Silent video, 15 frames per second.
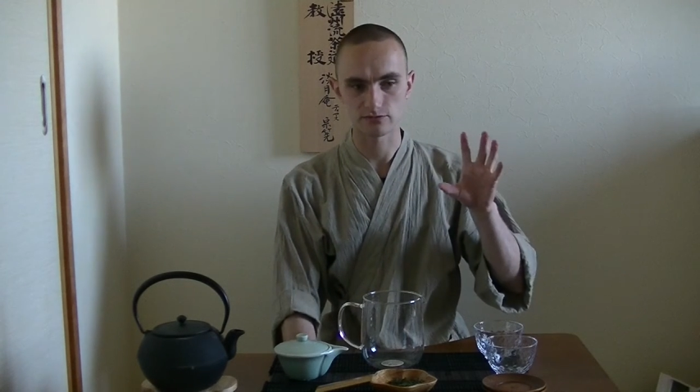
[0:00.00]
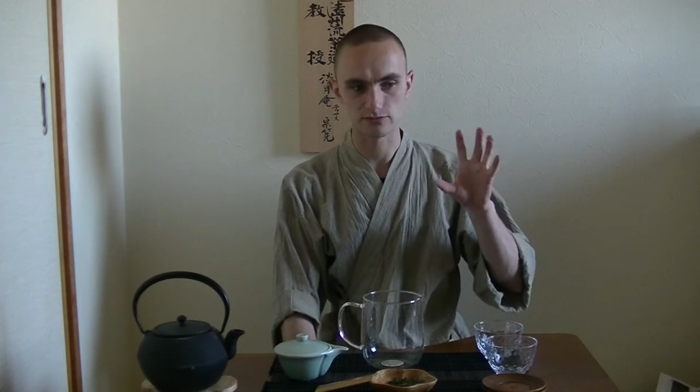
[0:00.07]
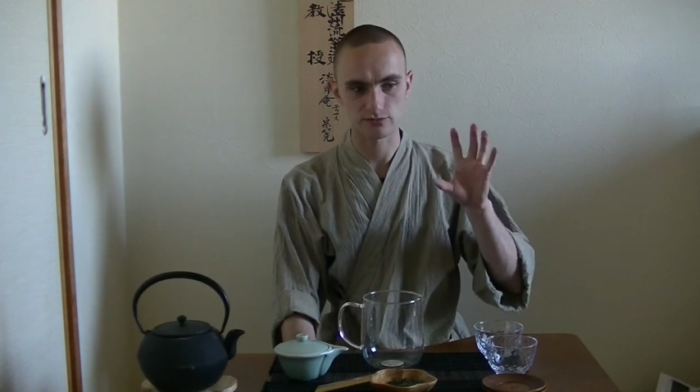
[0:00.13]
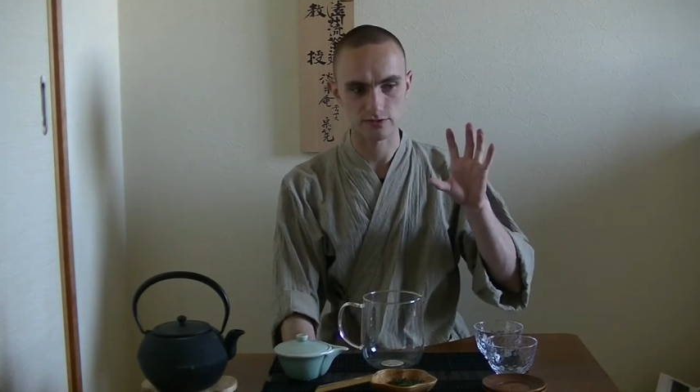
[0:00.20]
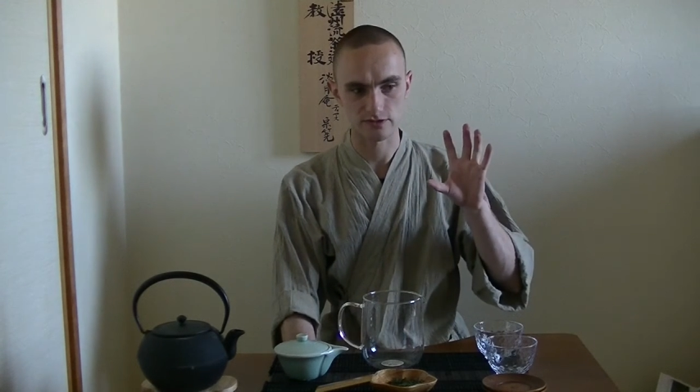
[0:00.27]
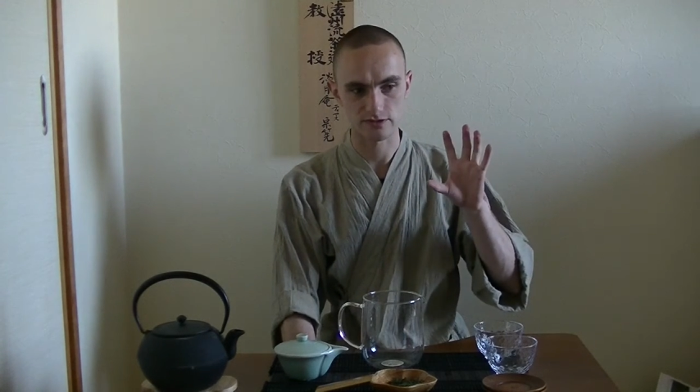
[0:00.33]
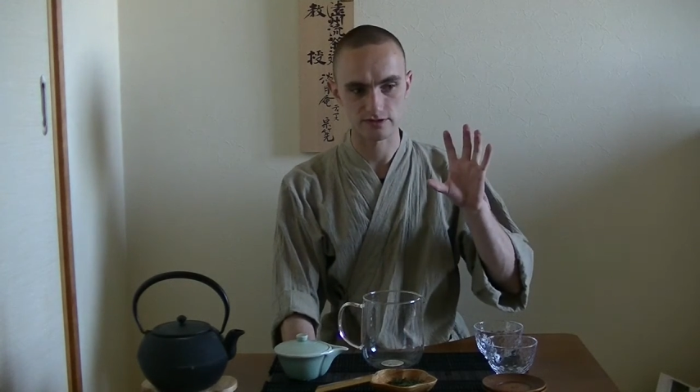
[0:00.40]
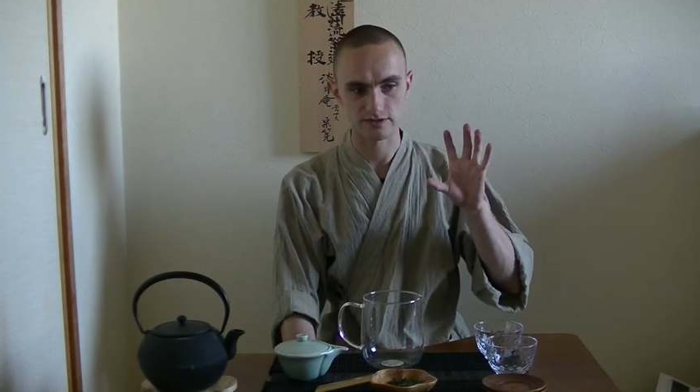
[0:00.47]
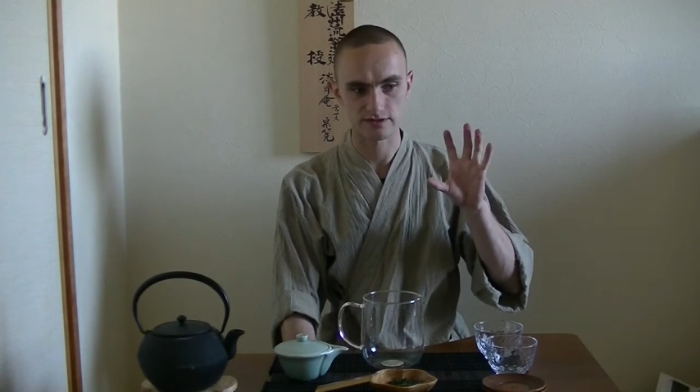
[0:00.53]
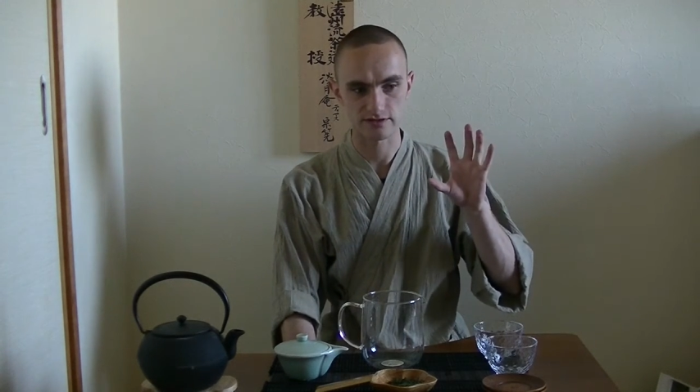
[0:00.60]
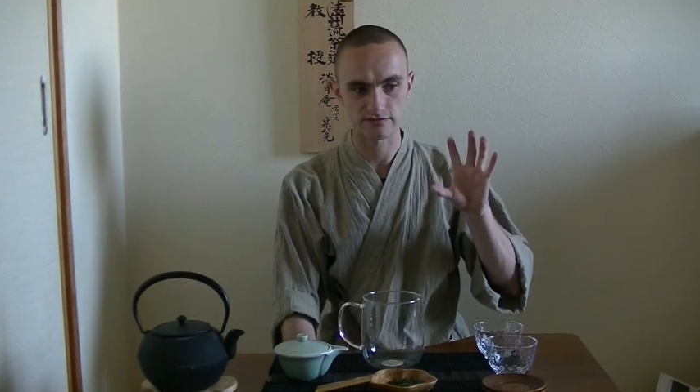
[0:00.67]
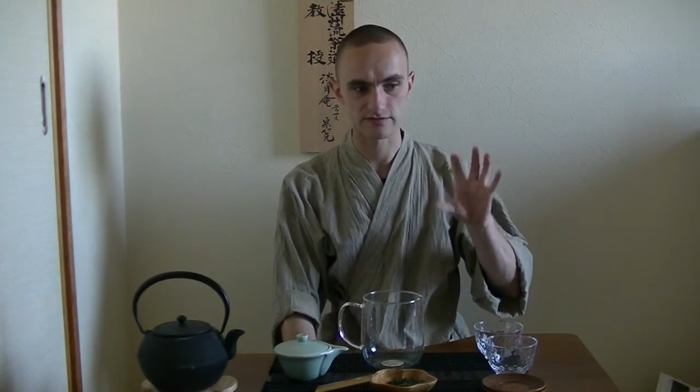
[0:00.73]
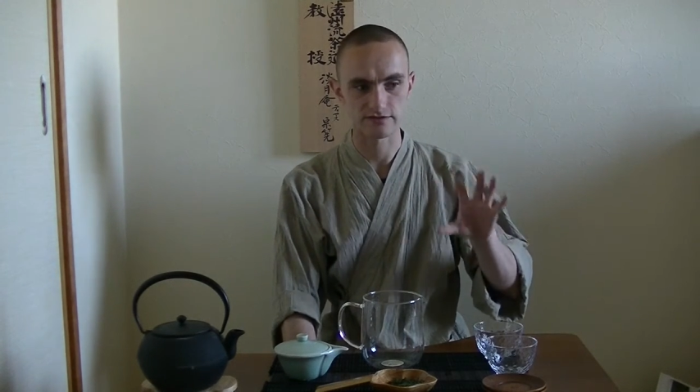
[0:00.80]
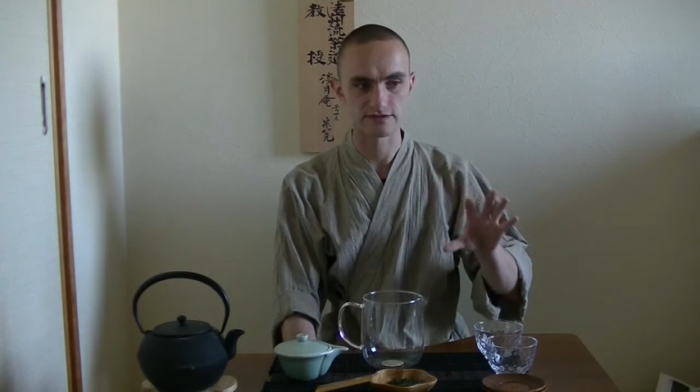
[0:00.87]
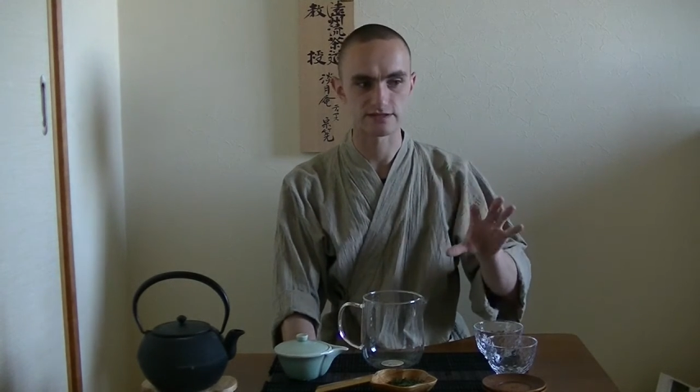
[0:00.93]
what the
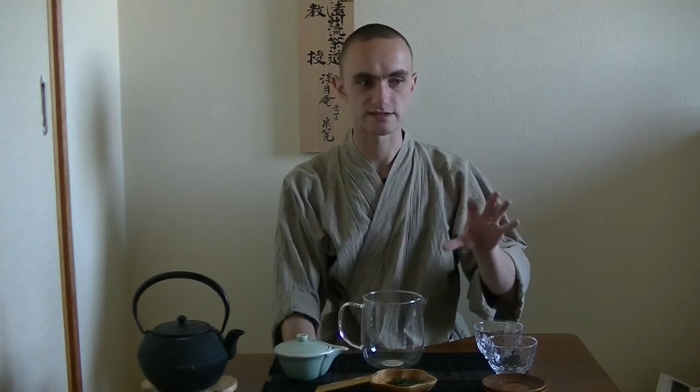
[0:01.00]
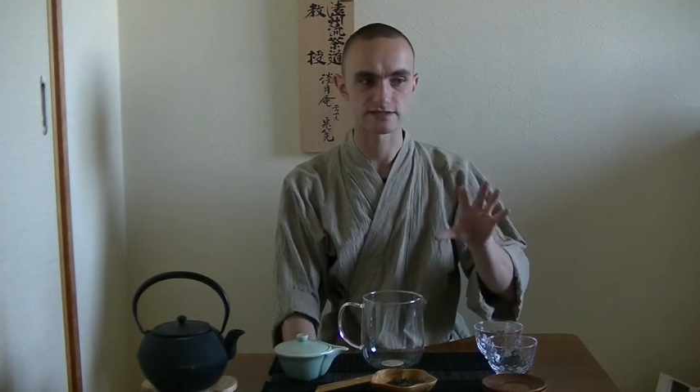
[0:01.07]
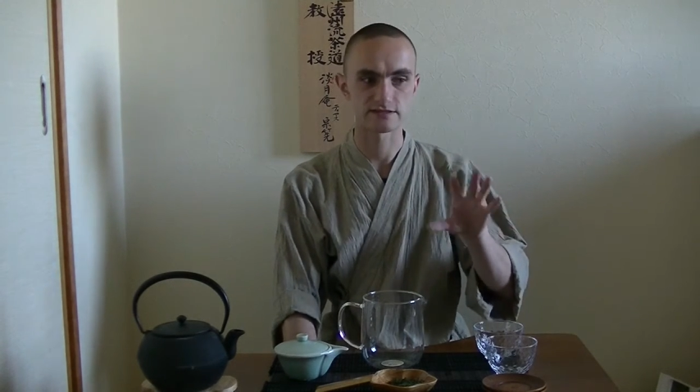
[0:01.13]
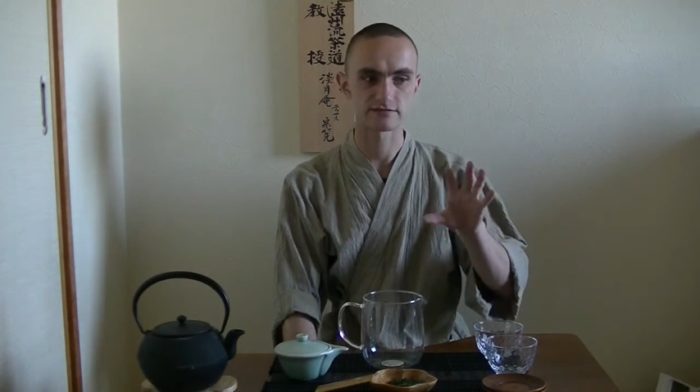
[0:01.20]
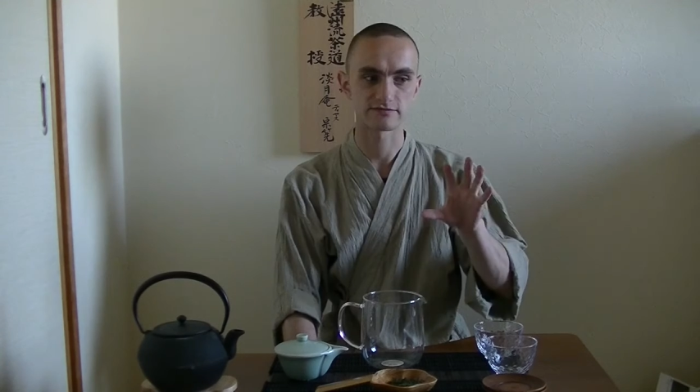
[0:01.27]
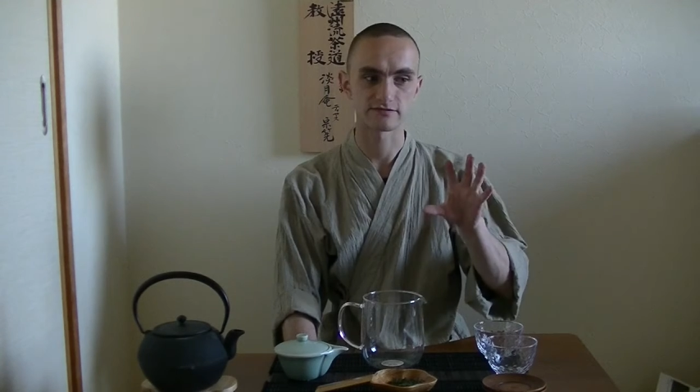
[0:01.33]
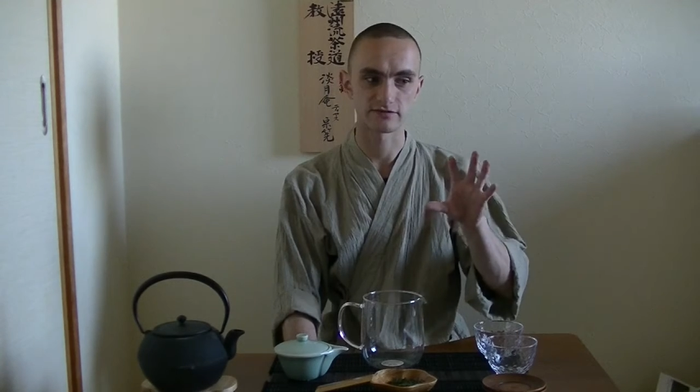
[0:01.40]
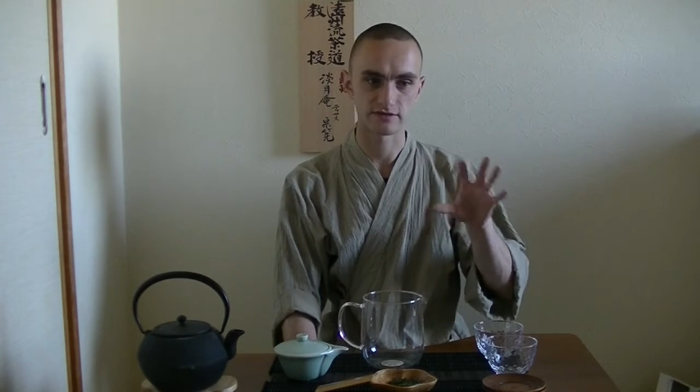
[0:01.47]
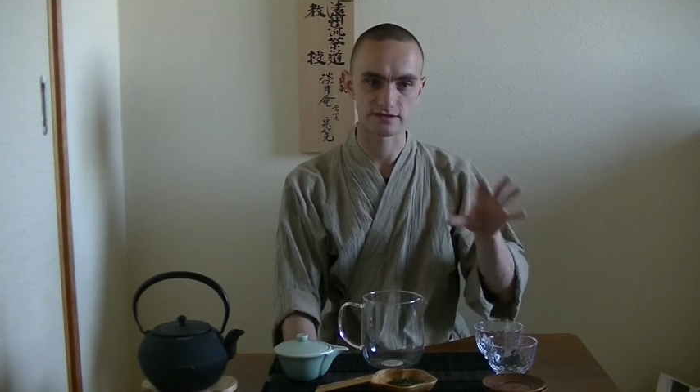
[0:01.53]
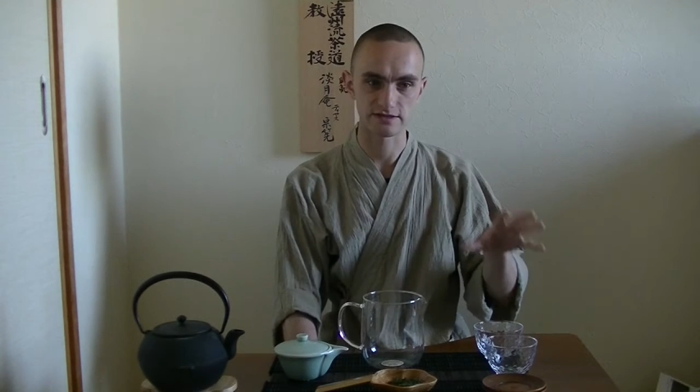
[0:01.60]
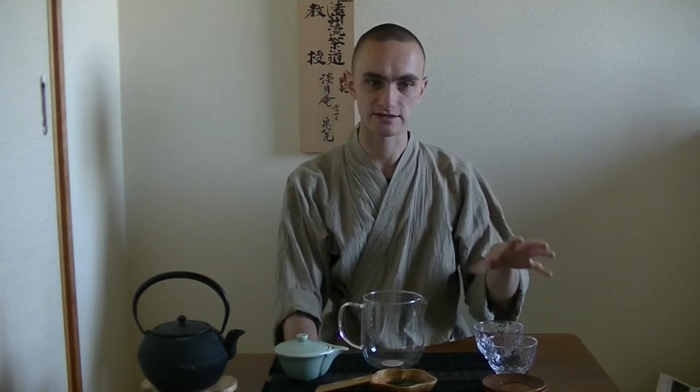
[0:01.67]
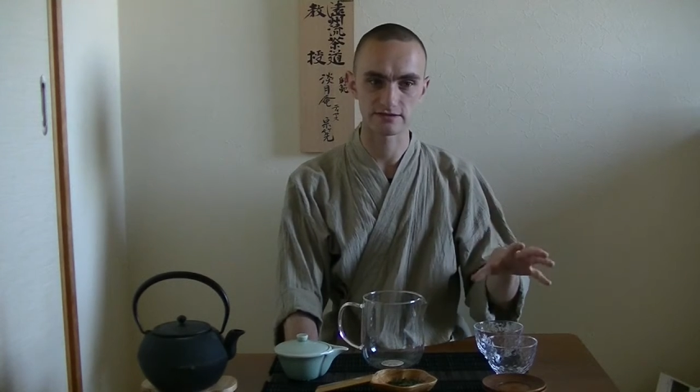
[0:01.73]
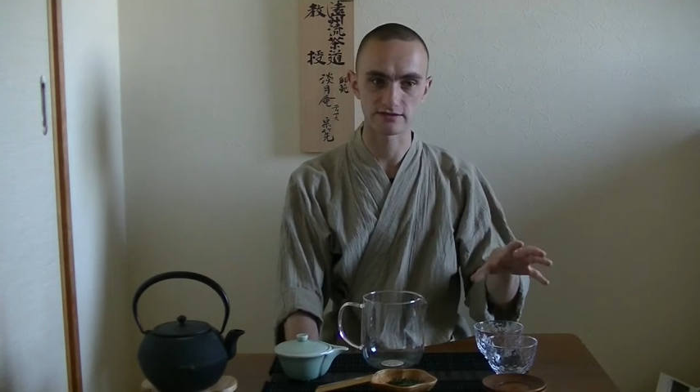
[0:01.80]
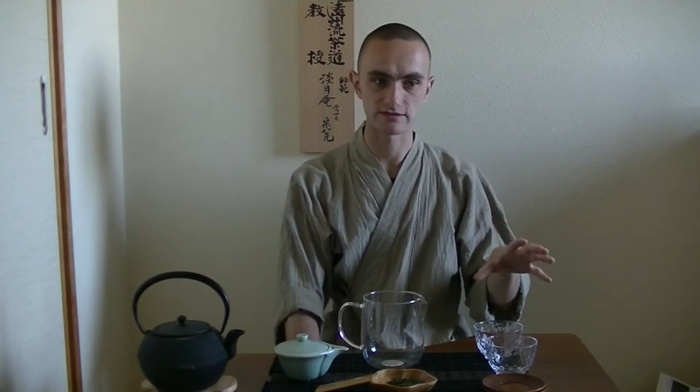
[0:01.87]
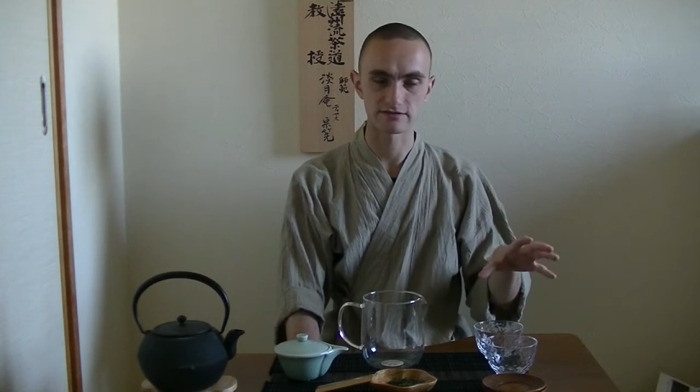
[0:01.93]
difference is for
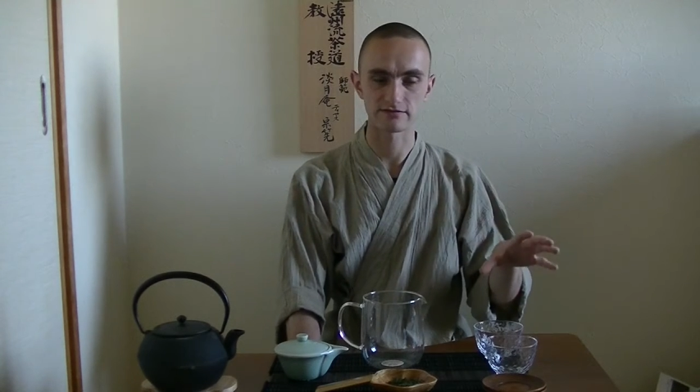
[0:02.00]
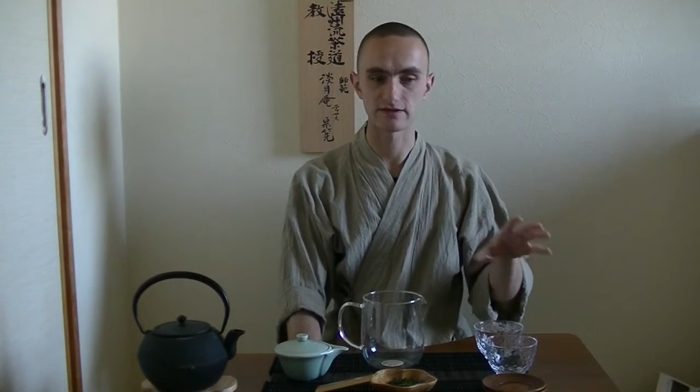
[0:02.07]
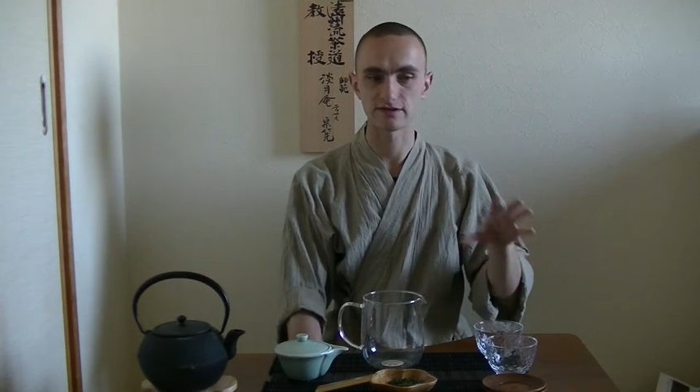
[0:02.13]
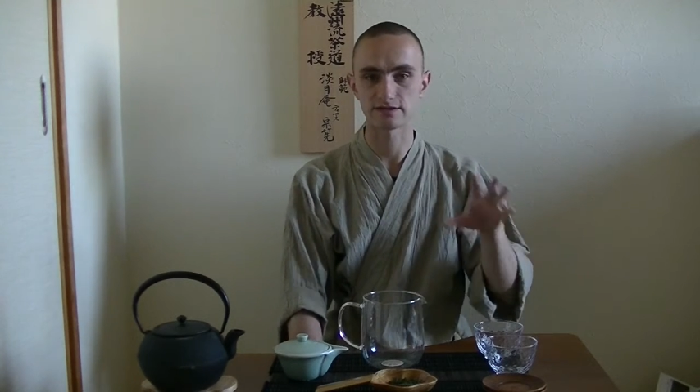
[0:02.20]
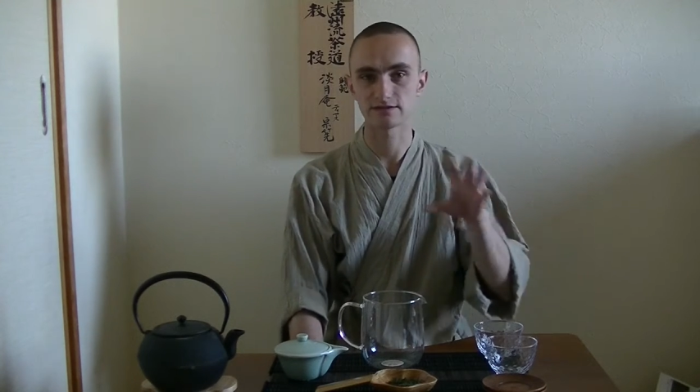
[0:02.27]
this cultivar